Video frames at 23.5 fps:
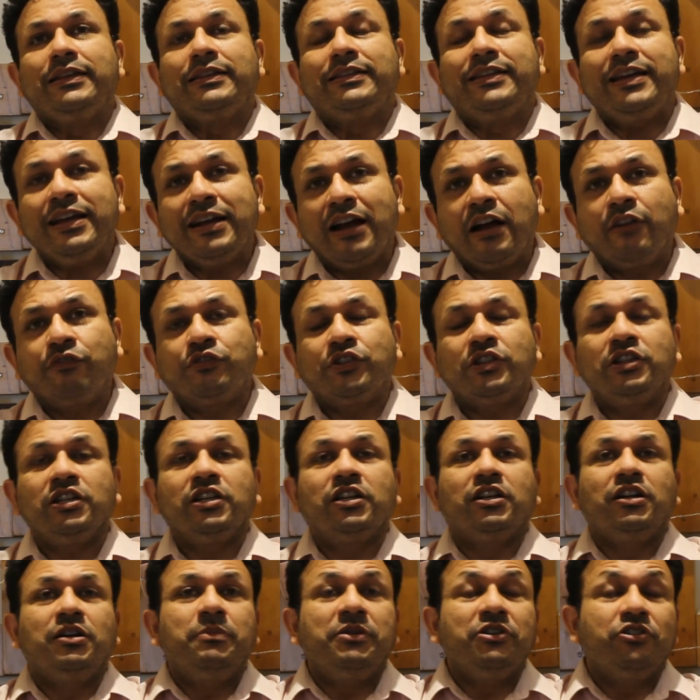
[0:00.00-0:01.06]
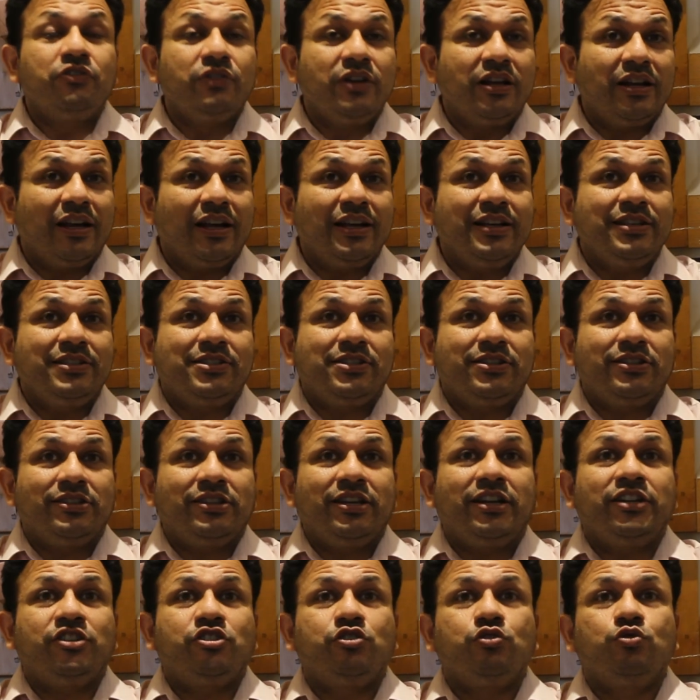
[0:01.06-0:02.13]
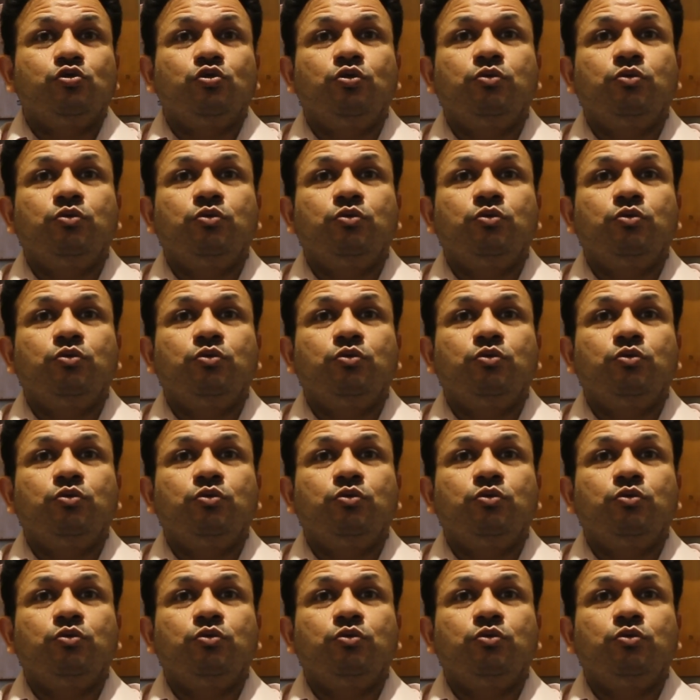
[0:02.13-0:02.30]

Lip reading: Thereafter, the government realized that